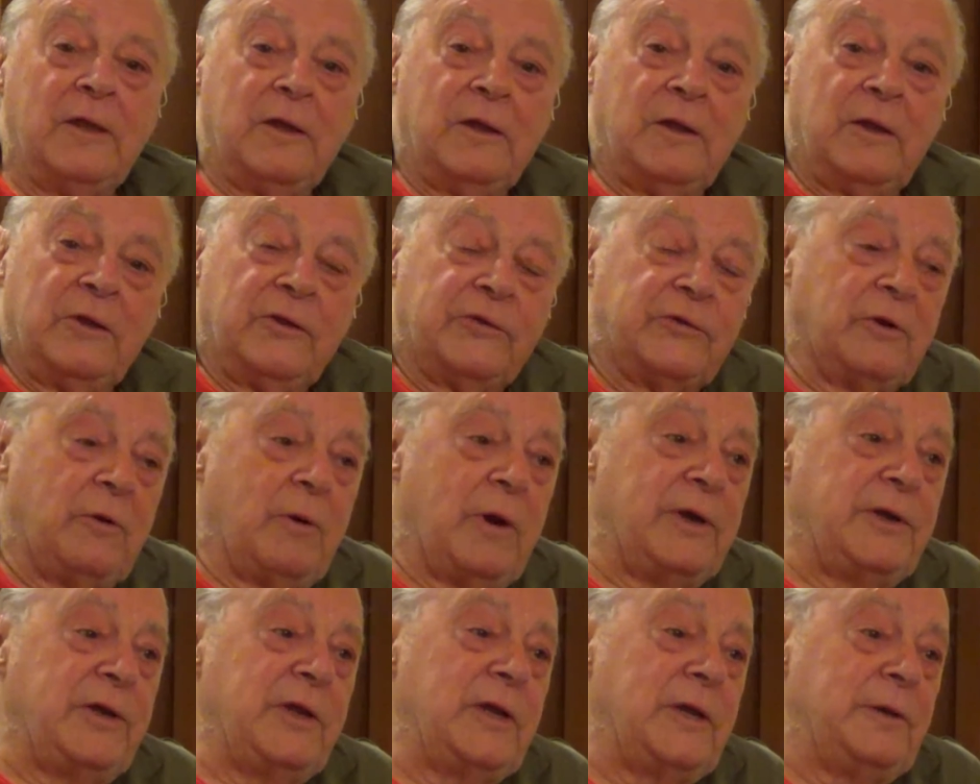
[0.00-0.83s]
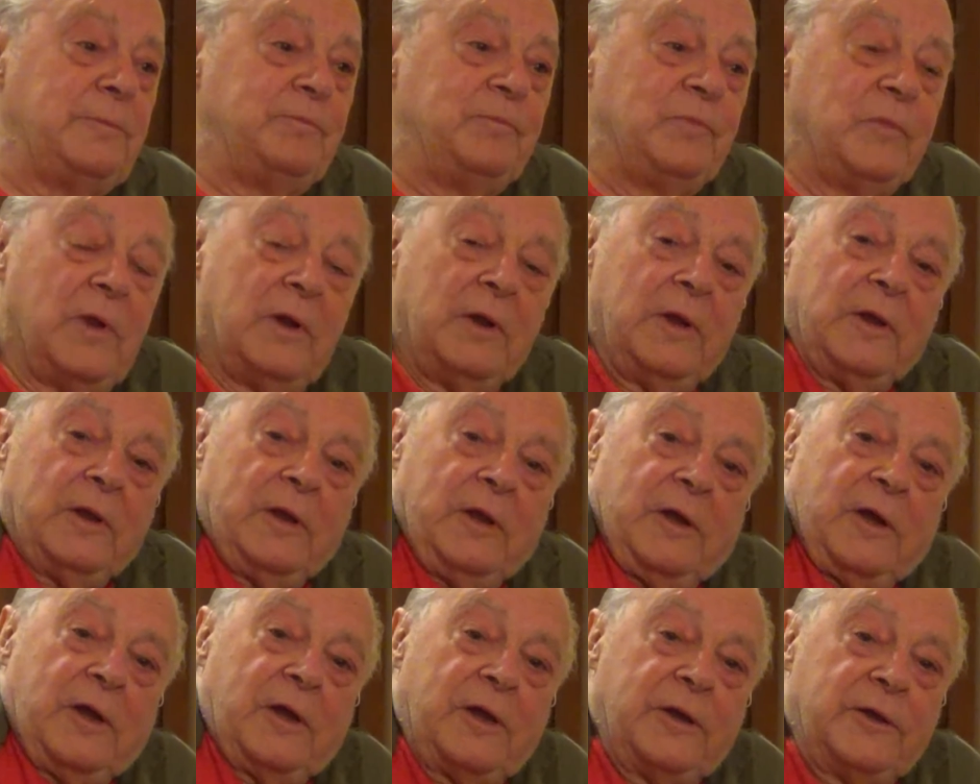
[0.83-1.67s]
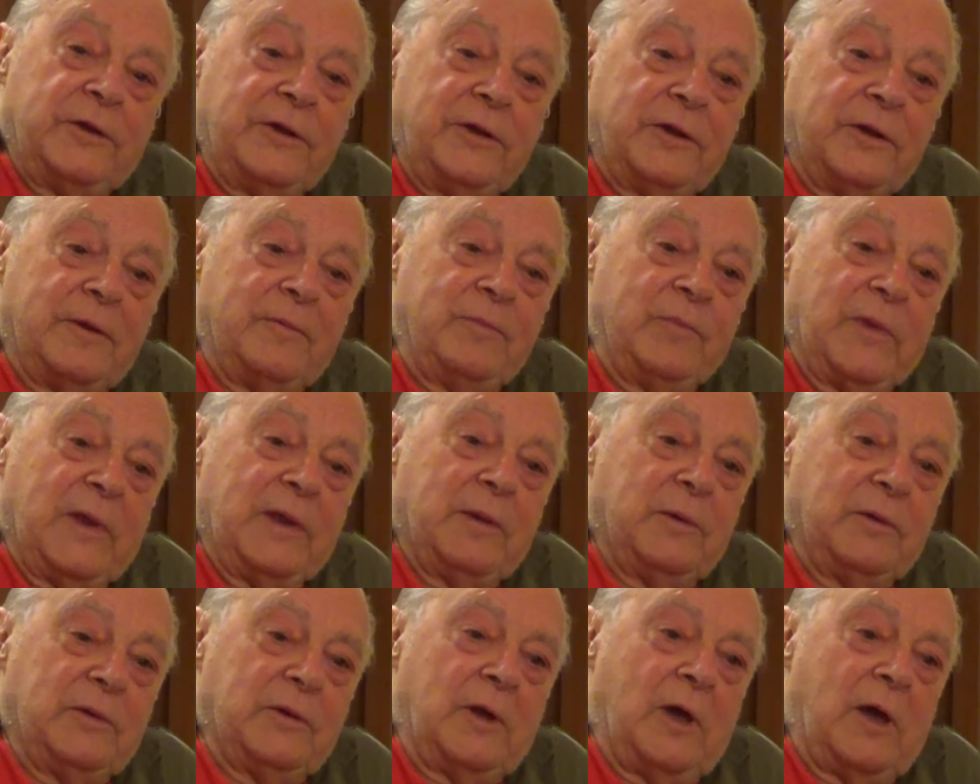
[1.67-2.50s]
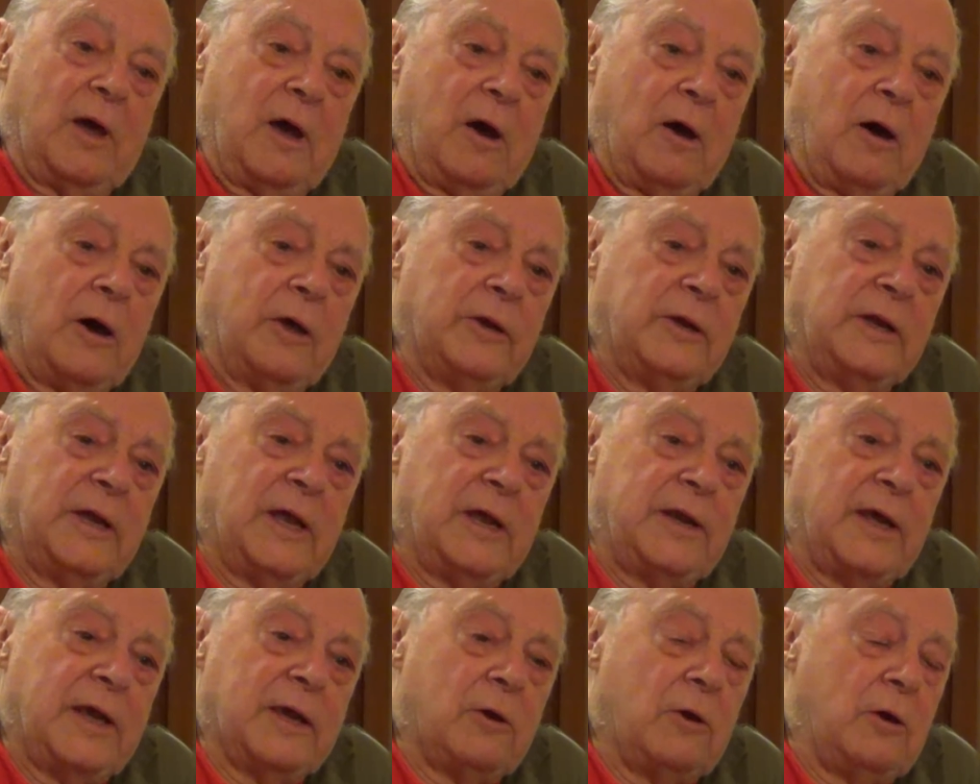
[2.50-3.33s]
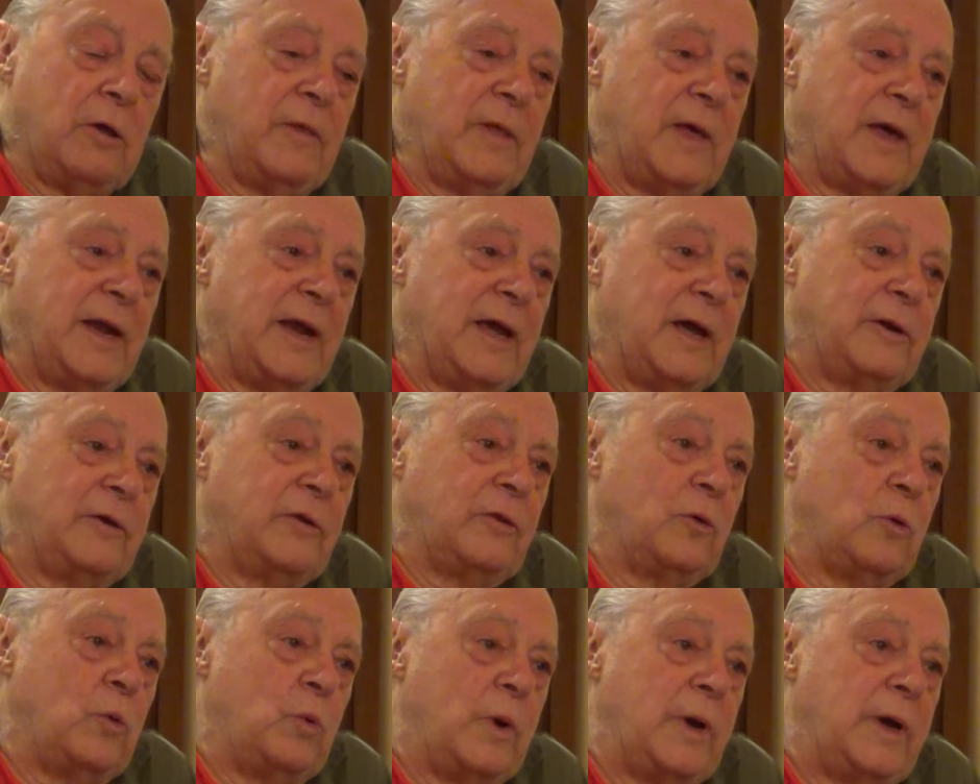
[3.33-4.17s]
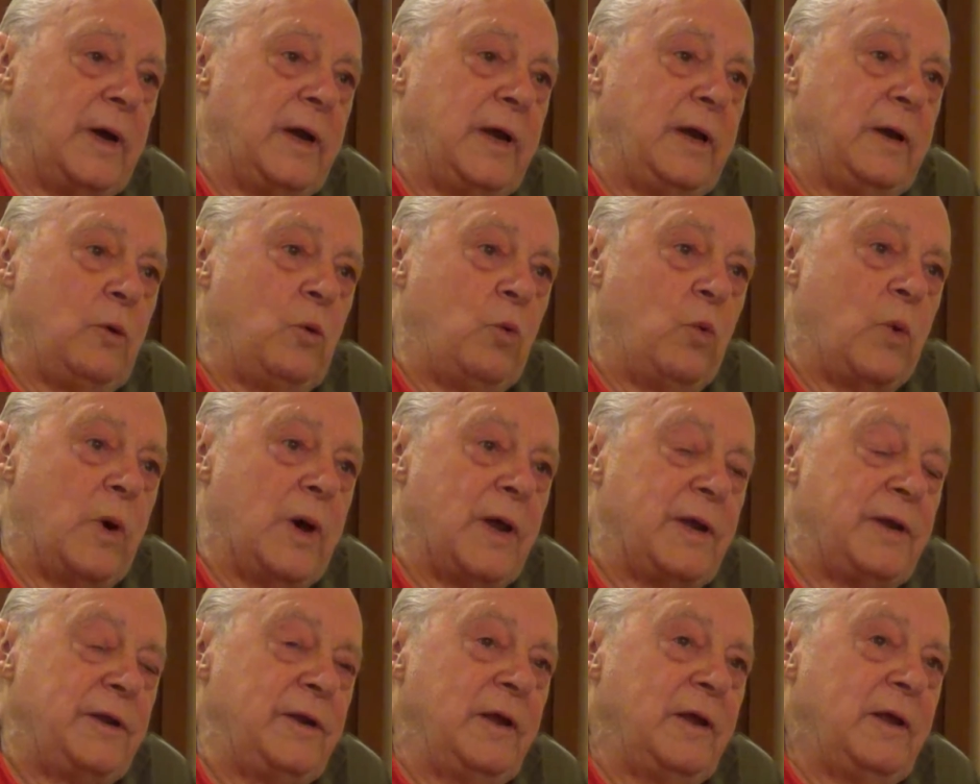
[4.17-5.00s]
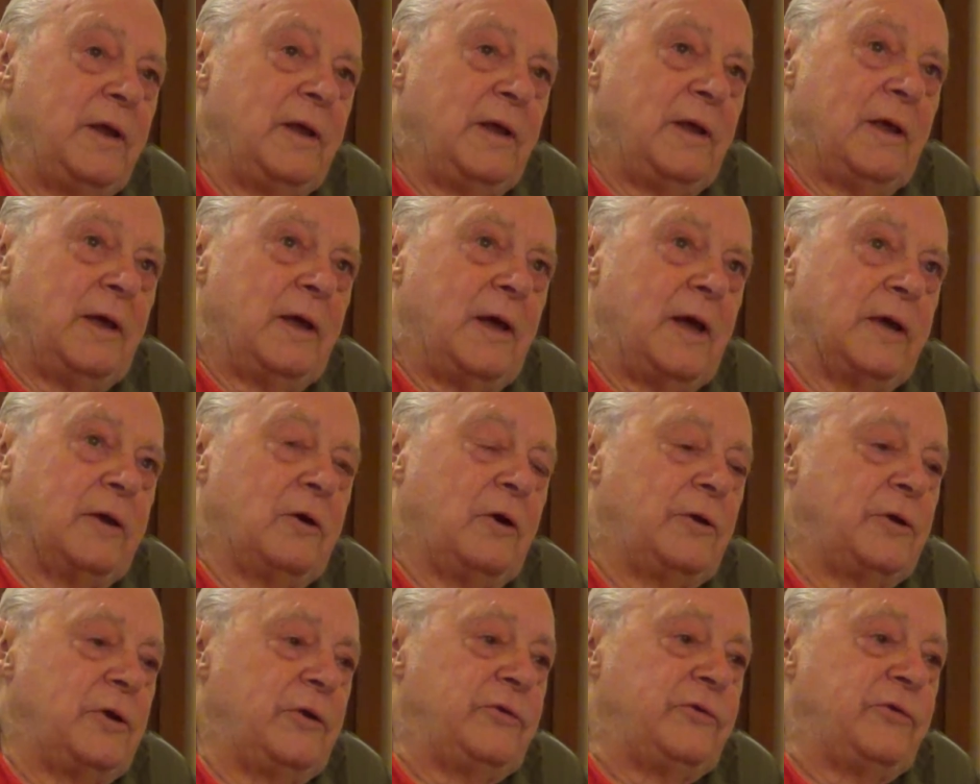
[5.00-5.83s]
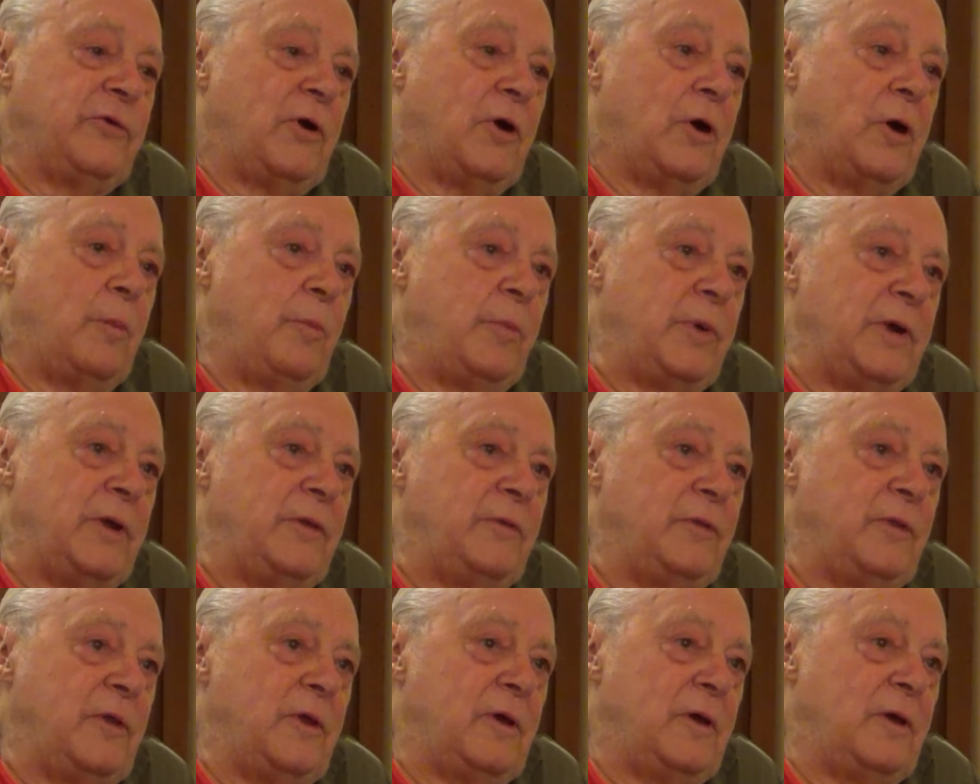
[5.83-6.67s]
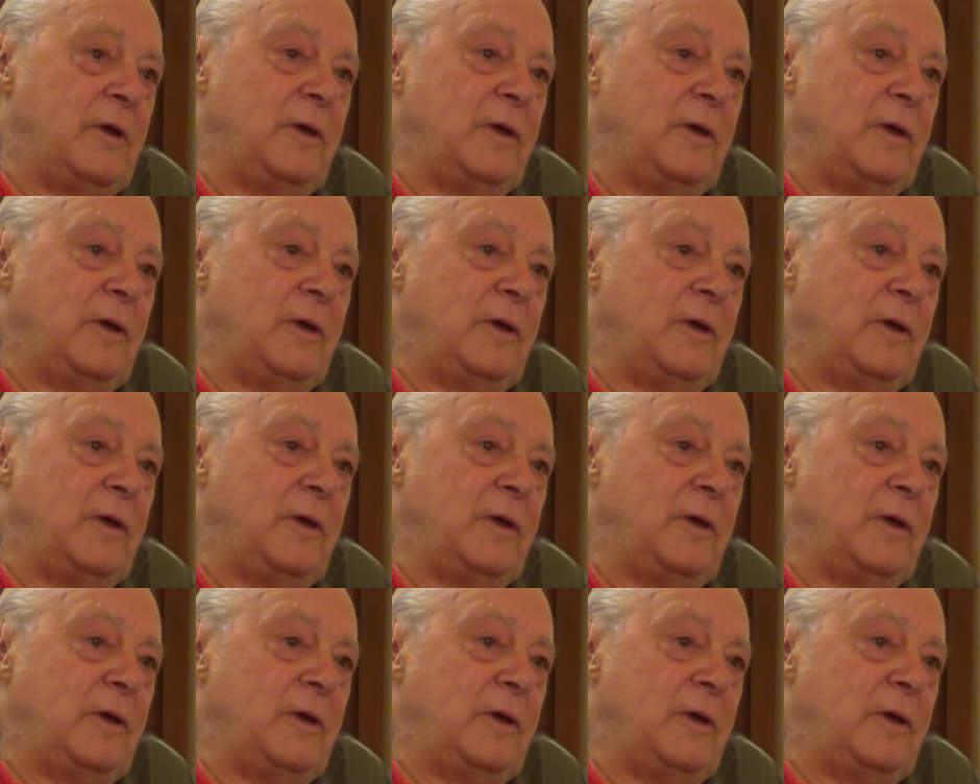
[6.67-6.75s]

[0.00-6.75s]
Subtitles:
So I did. And hardly had I got that out of the way when I got a job in